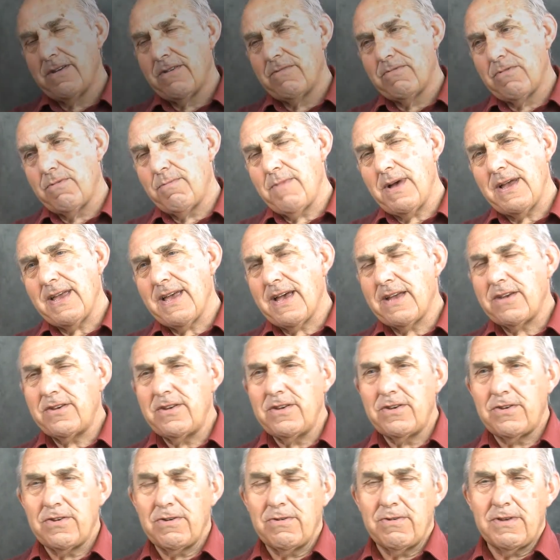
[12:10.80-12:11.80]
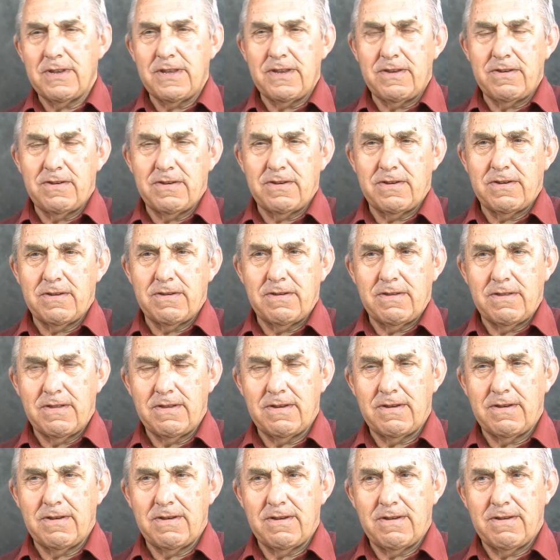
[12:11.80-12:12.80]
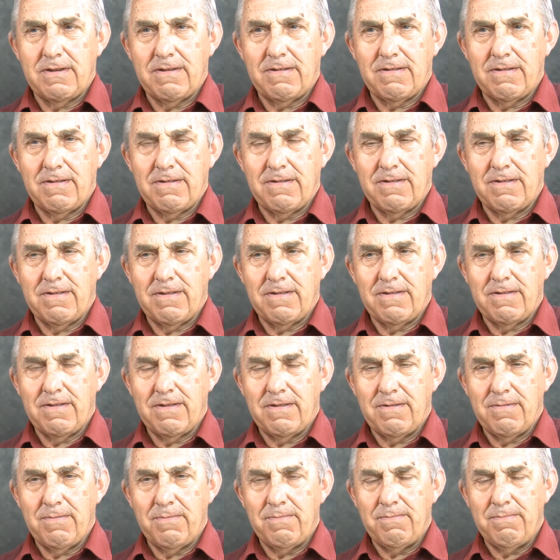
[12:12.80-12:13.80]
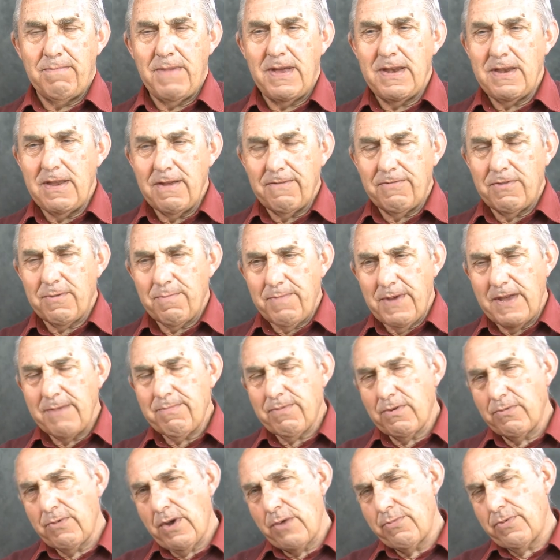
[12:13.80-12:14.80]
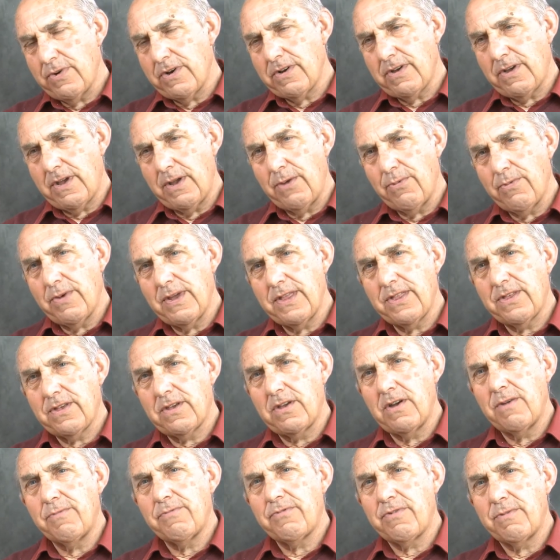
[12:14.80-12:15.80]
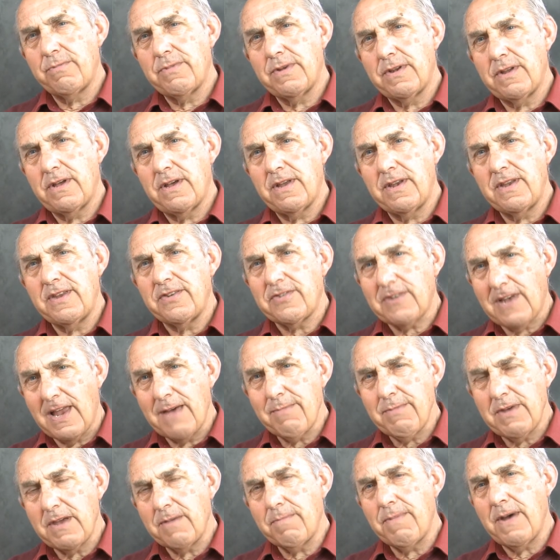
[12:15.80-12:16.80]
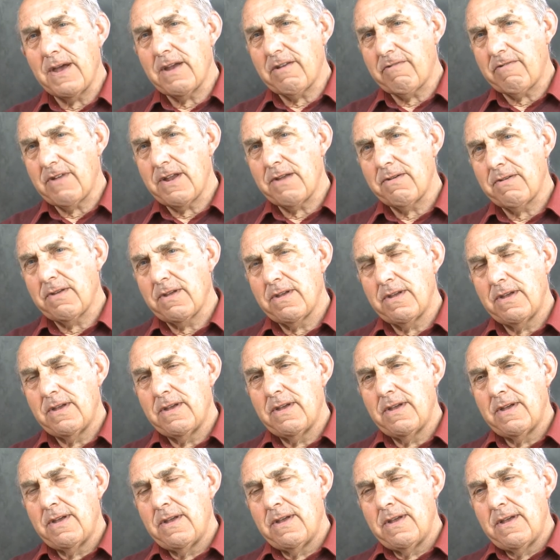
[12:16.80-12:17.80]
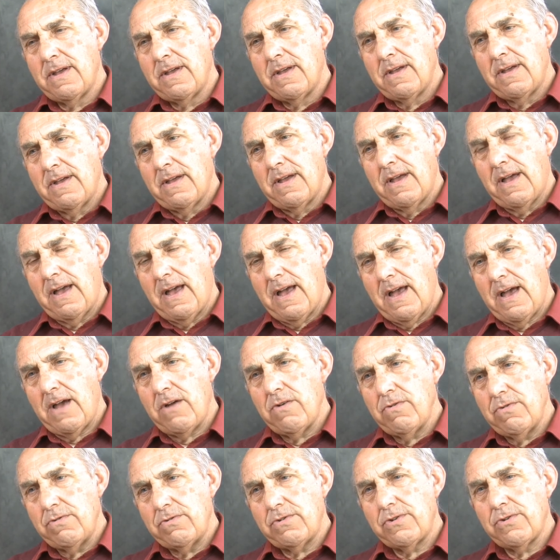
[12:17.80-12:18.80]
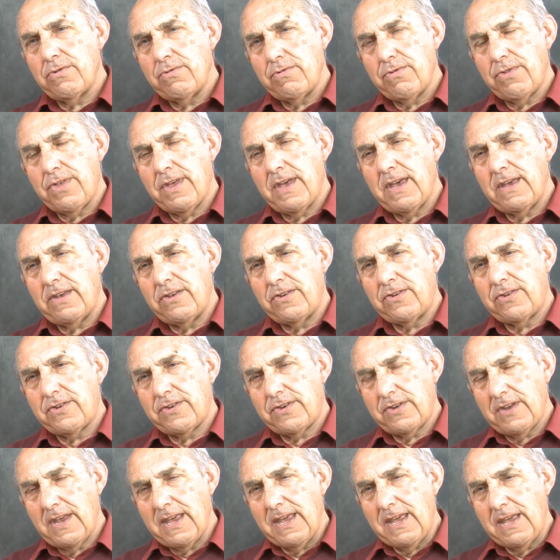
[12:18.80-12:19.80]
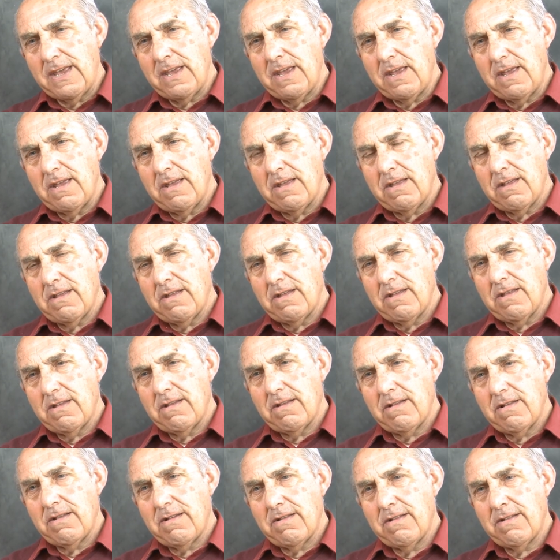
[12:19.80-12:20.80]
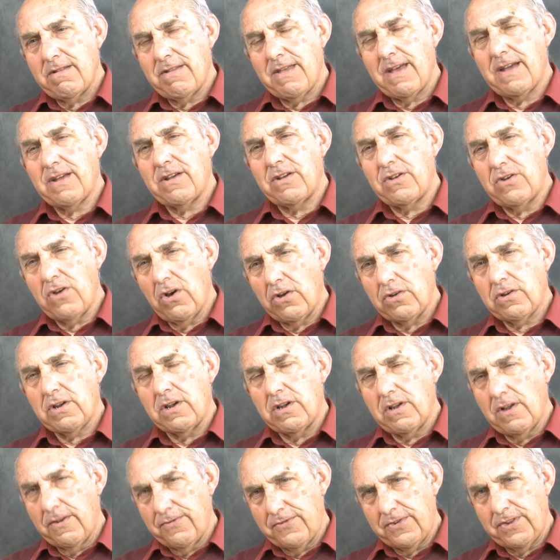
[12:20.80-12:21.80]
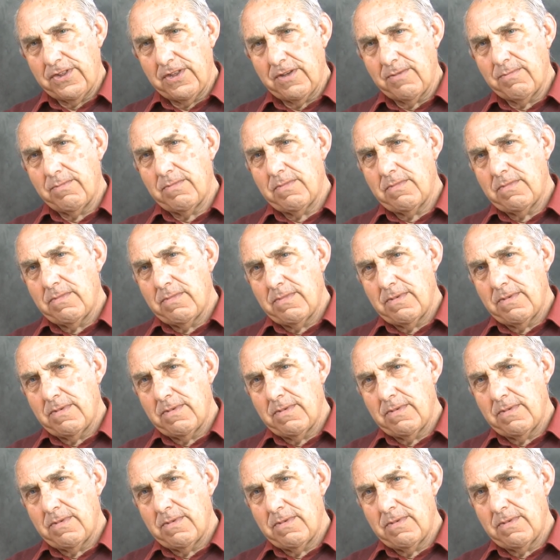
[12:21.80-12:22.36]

Well, my attitude is that many of the people we're working with come from an Islamic background. How do they see that God loves them